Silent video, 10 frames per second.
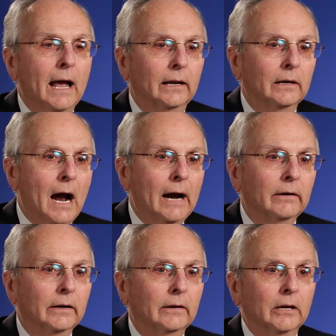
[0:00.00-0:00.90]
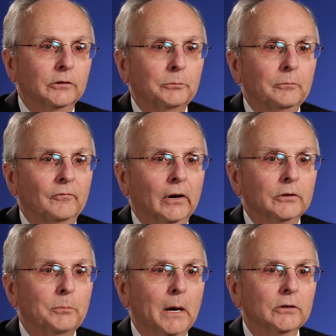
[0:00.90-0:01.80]
and hired in a
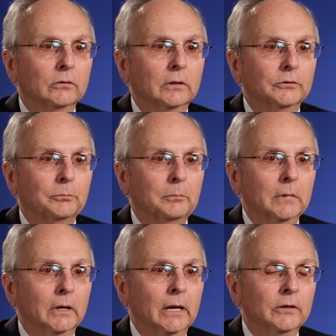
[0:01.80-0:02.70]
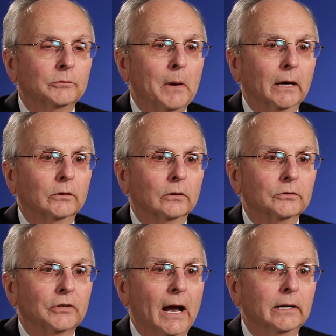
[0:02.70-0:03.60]
very special ins uh, inspector,
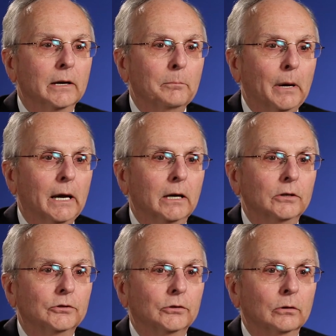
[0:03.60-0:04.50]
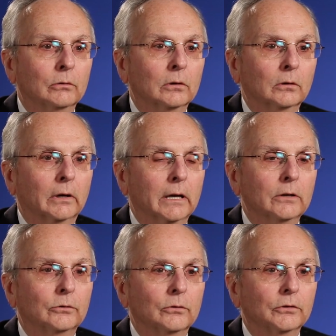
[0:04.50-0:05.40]
Seidman Page, to look
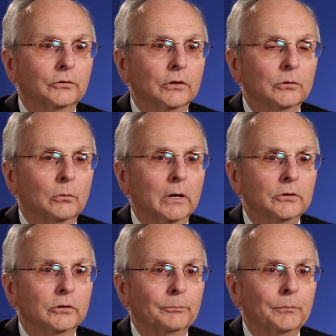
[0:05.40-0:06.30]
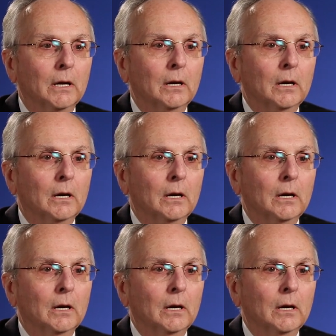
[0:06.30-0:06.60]
into the situation.